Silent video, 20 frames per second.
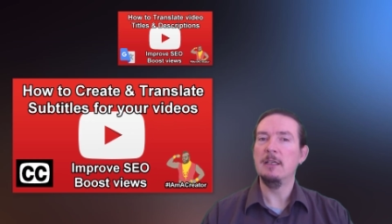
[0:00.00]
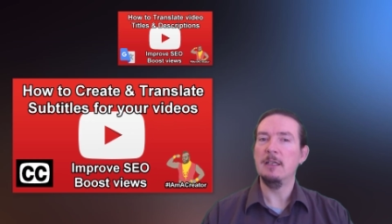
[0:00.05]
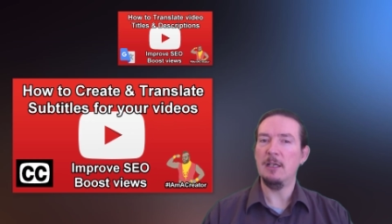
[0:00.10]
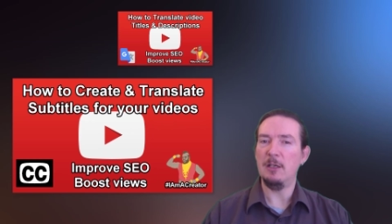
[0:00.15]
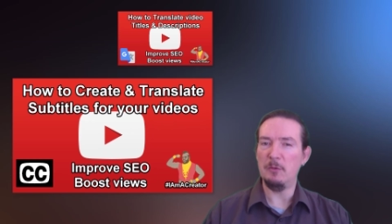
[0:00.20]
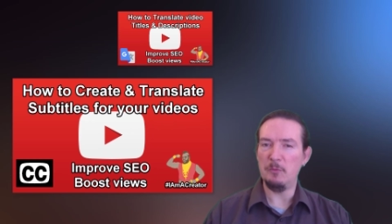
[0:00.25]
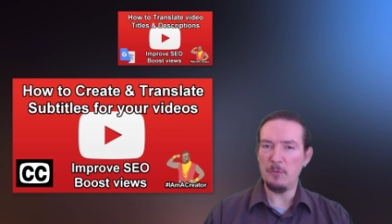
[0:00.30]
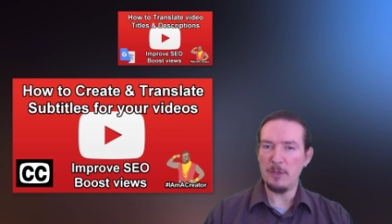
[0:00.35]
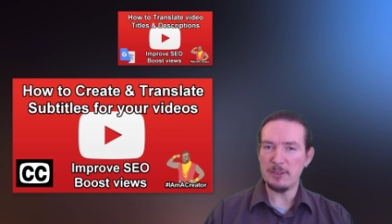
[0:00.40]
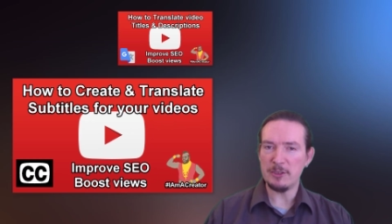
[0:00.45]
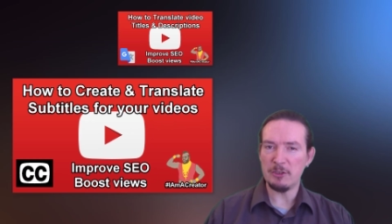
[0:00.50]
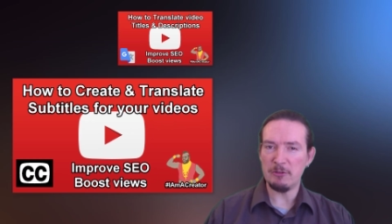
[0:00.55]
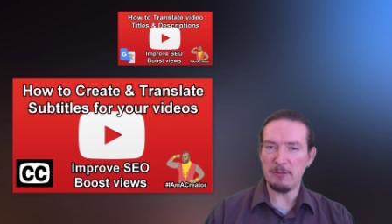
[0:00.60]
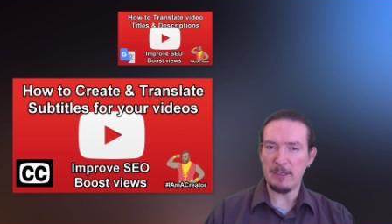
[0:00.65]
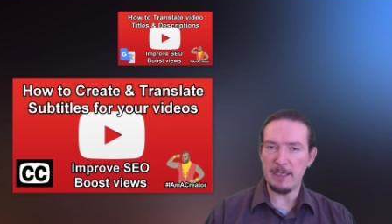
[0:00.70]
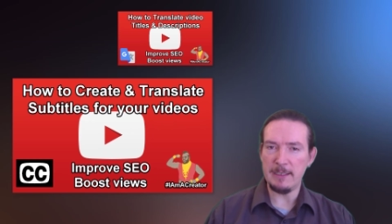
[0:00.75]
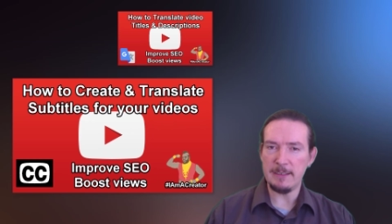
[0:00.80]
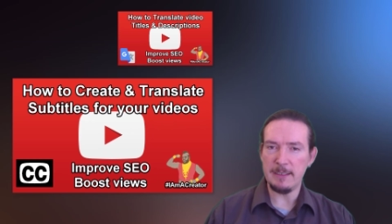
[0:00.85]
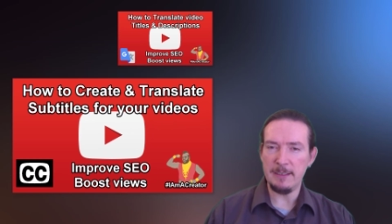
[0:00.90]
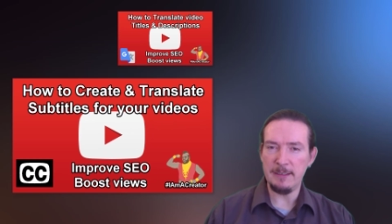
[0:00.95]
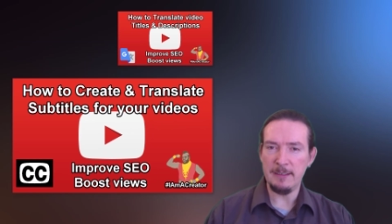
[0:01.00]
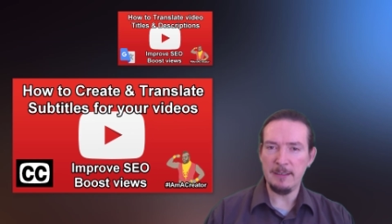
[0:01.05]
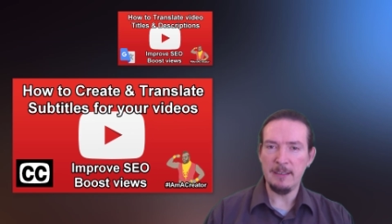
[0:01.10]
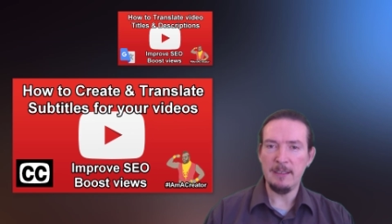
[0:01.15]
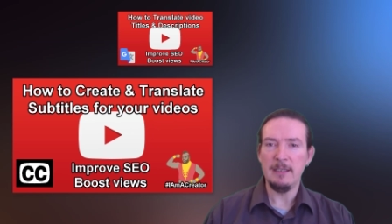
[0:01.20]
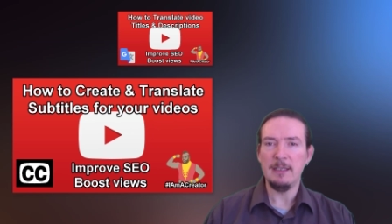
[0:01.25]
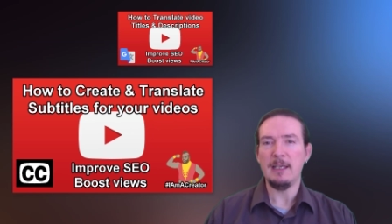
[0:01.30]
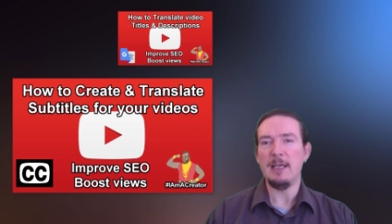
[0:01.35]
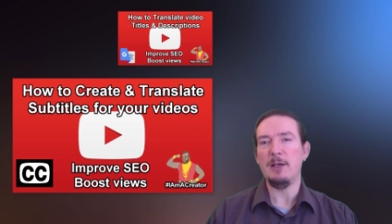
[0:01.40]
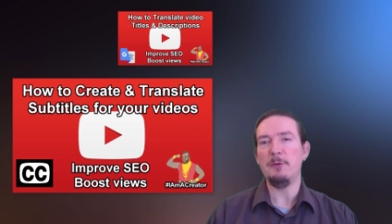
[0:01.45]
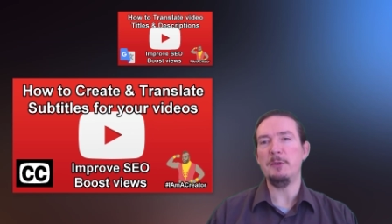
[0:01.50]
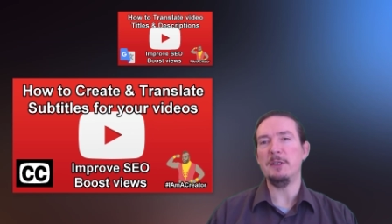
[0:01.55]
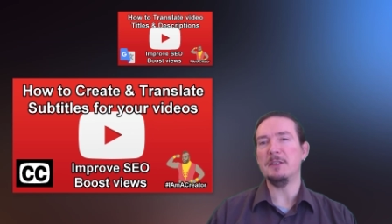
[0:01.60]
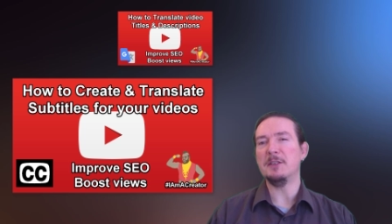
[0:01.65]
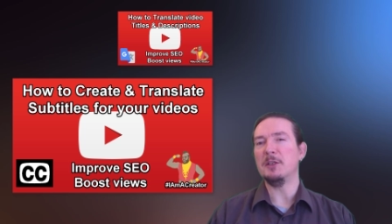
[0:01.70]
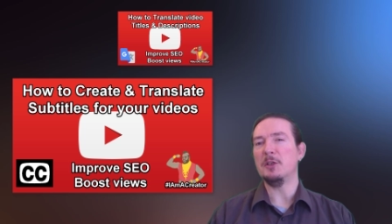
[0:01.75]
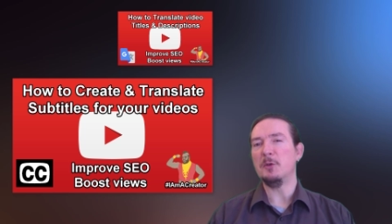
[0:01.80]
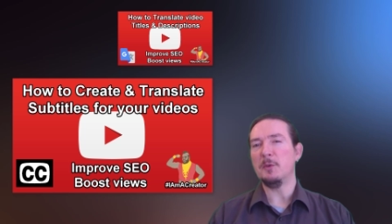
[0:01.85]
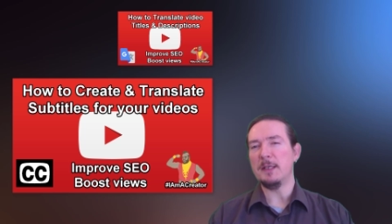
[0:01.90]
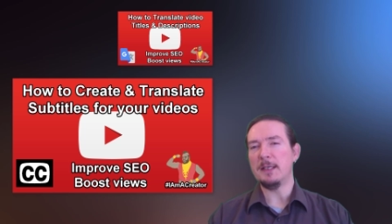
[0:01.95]
and once created how we
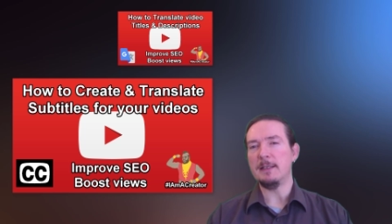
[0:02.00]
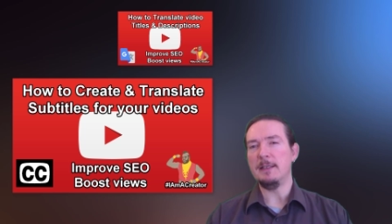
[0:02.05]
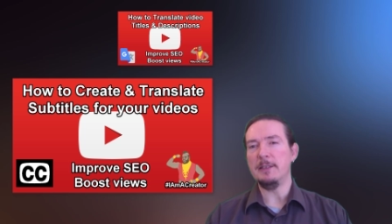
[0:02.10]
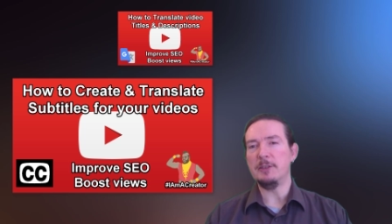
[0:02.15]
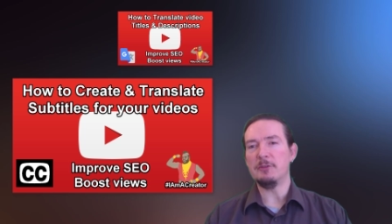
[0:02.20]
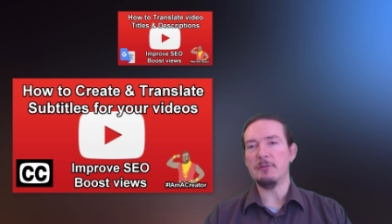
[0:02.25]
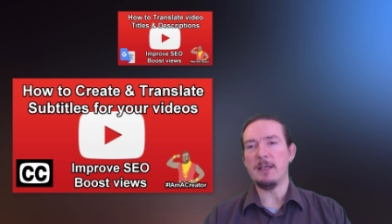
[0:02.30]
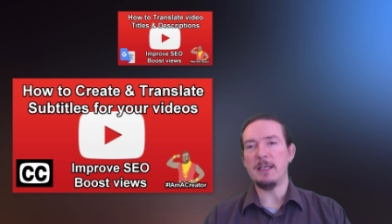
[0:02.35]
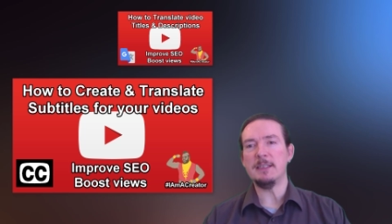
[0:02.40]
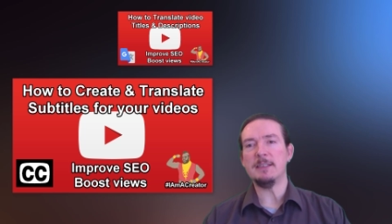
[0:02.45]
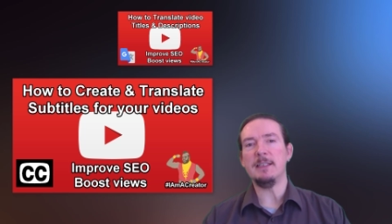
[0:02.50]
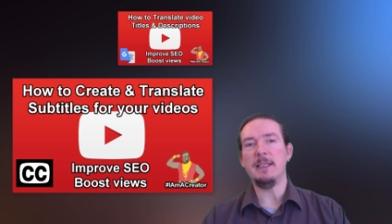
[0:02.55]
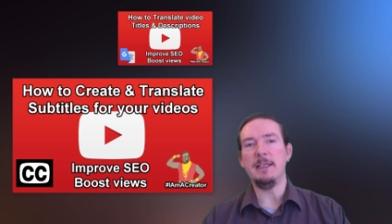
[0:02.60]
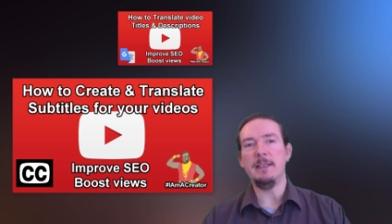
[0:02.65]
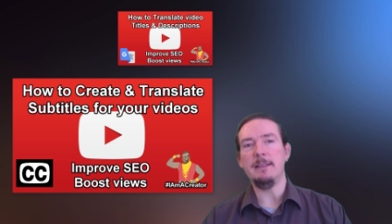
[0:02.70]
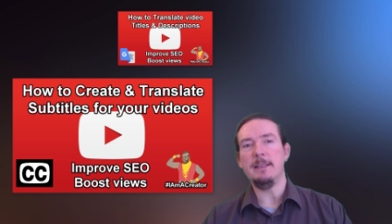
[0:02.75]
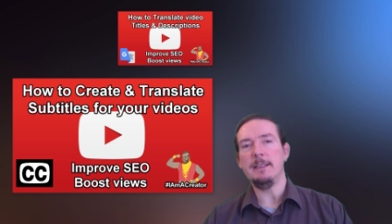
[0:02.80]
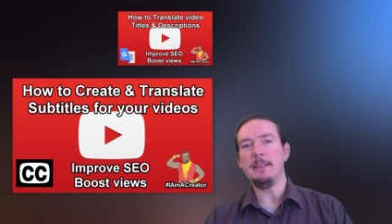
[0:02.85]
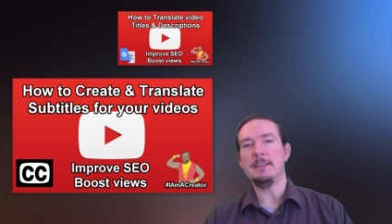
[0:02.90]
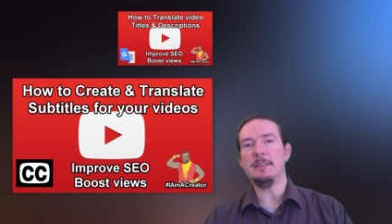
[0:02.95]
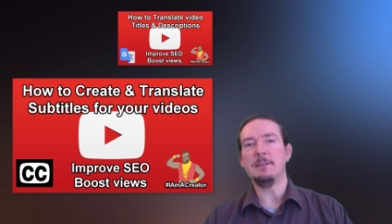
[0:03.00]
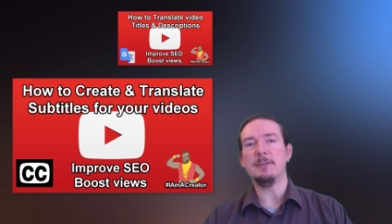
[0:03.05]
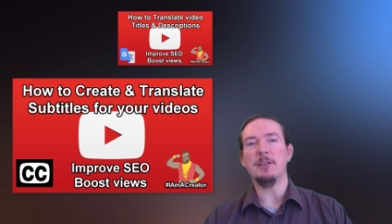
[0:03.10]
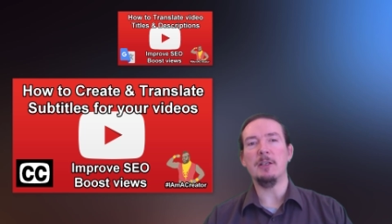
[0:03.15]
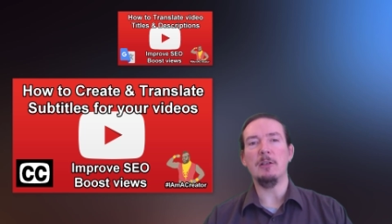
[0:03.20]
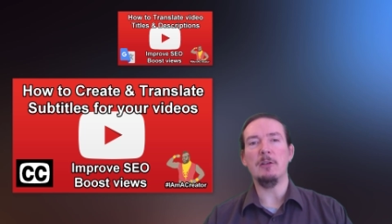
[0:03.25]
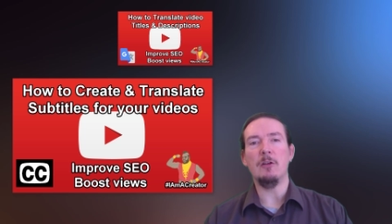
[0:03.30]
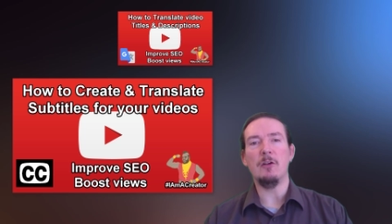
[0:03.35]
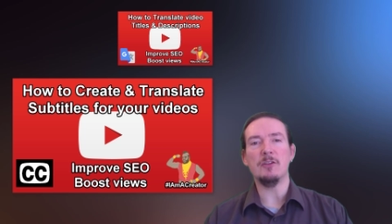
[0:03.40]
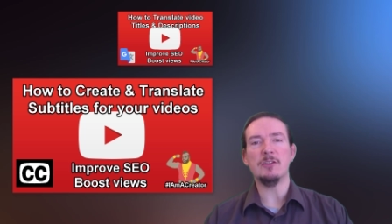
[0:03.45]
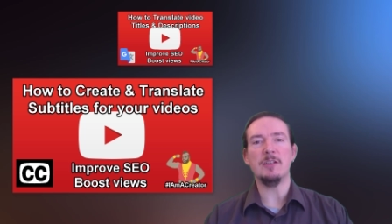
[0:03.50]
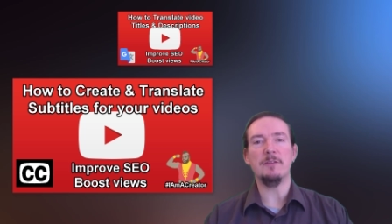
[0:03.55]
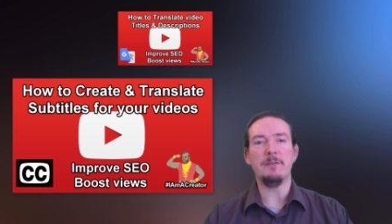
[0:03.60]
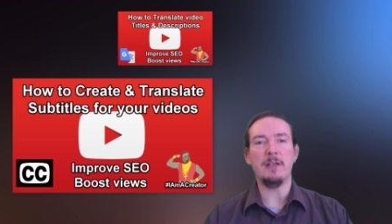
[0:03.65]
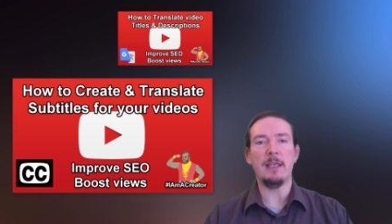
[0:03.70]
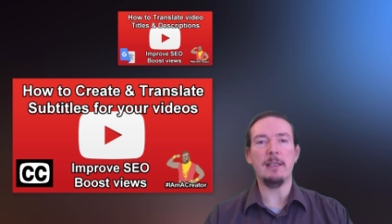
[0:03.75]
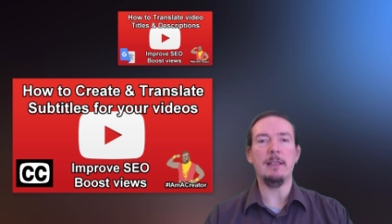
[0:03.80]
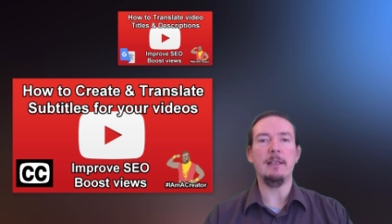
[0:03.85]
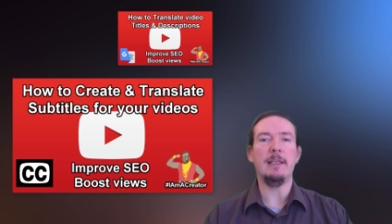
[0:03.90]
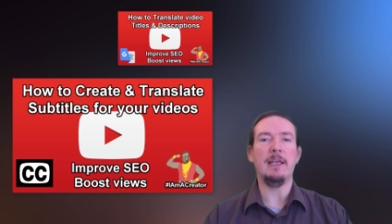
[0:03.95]
can quickly translate these into lots of
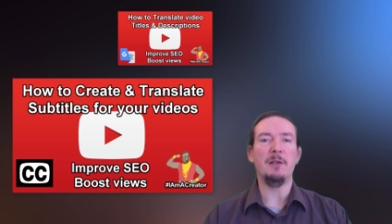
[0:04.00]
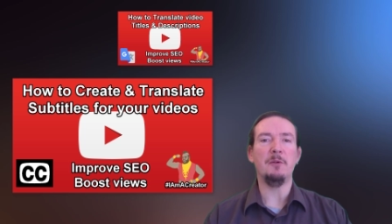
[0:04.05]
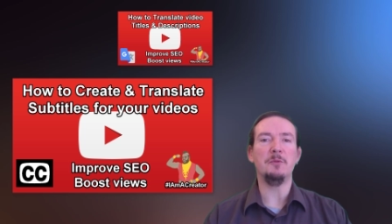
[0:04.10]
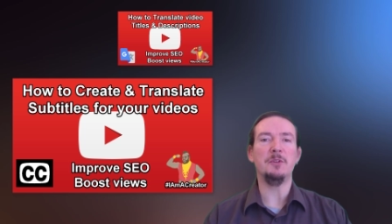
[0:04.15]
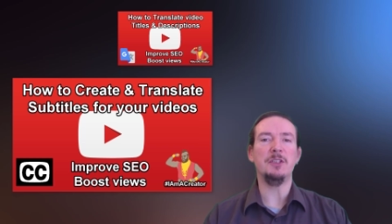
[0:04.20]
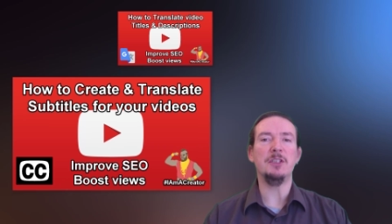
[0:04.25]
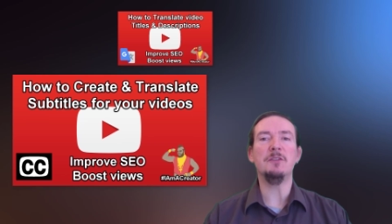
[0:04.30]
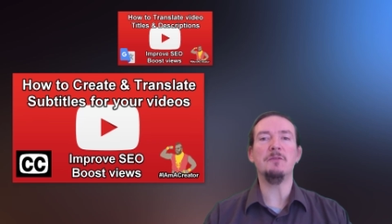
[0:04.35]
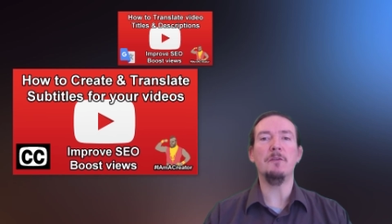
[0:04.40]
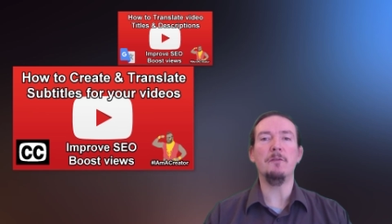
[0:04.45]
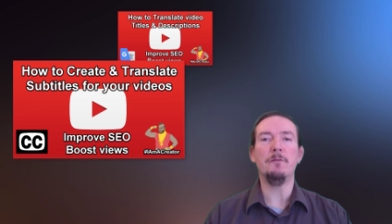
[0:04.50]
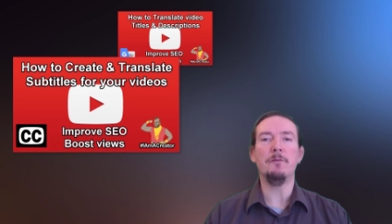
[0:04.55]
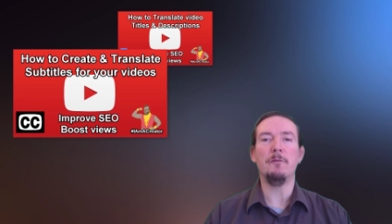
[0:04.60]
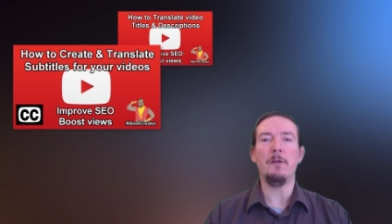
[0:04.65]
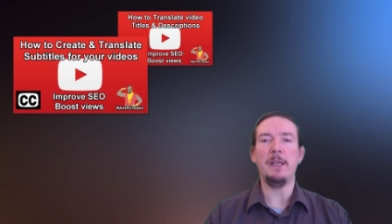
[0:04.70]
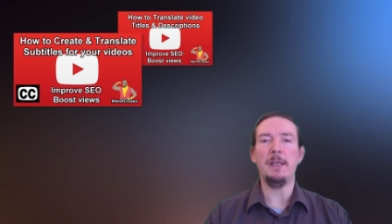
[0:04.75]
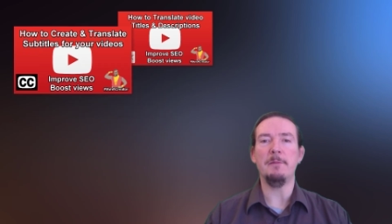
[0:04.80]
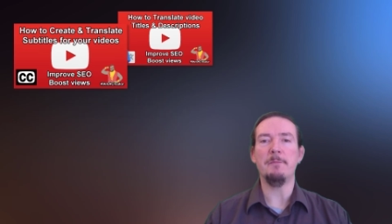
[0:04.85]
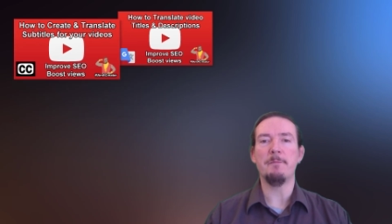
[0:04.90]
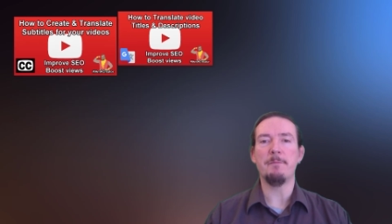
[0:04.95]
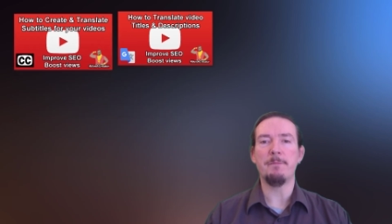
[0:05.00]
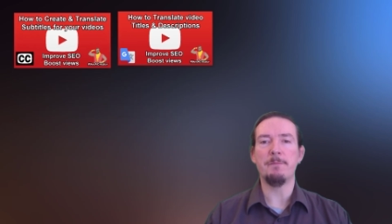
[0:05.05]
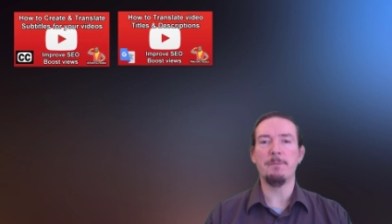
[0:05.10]
other languages for free.